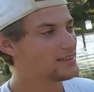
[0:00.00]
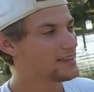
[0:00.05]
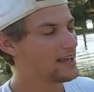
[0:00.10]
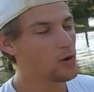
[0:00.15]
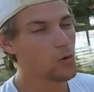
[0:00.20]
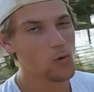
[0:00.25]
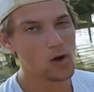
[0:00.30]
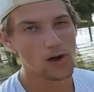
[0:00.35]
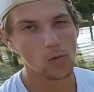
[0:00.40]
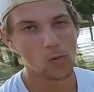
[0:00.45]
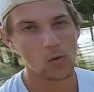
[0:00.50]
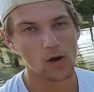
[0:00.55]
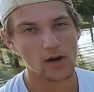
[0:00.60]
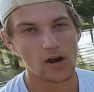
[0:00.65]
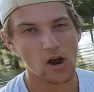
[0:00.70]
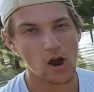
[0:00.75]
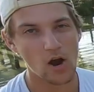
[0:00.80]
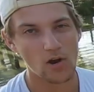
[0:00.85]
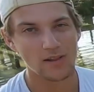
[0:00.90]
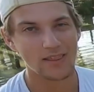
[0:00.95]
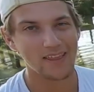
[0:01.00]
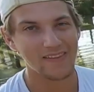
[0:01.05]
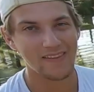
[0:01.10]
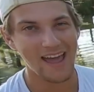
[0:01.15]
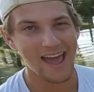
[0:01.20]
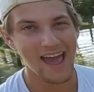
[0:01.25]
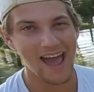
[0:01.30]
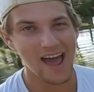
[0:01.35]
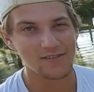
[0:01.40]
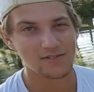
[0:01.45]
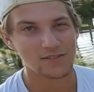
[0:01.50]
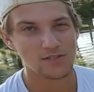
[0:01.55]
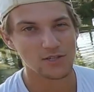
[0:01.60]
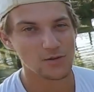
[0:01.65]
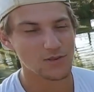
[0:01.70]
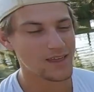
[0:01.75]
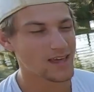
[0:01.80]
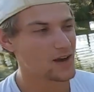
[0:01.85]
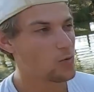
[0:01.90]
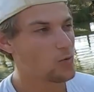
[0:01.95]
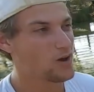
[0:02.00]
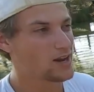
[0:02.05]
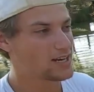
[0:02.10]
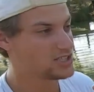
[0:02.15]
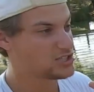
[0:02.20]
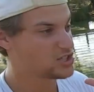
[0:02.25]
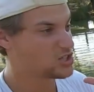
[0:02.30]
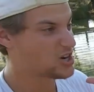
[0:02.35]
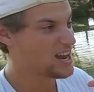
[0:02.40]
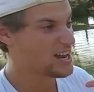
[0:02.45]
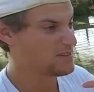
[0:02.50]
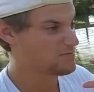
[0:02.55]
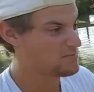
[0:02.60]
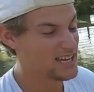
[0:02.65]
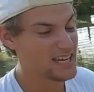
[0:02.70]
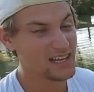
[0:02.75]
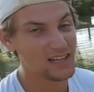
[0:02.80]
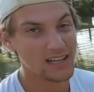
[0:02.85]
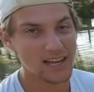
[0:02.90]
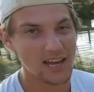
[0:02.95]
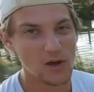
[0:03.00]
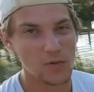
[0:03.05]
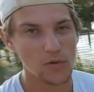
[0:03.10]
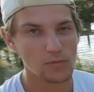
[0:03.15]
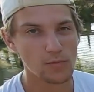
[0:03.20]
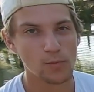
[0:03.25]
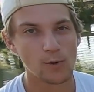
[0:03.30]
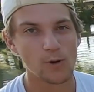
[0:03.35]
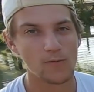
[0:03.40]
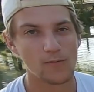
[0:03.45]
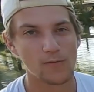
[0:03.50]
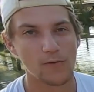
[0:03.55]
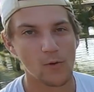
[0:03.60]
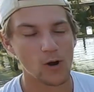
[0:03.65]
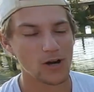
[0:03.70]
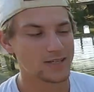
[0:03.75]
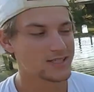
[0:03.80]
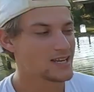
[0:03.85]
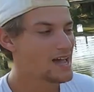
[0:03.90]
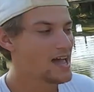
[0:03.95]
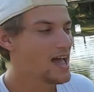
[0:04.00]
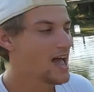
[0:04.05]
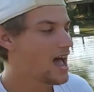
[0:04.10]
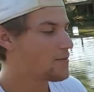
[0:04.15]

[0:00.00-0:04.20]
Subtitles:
They don't wanna work harder than they have to. They don't wanna try killing it with brute force.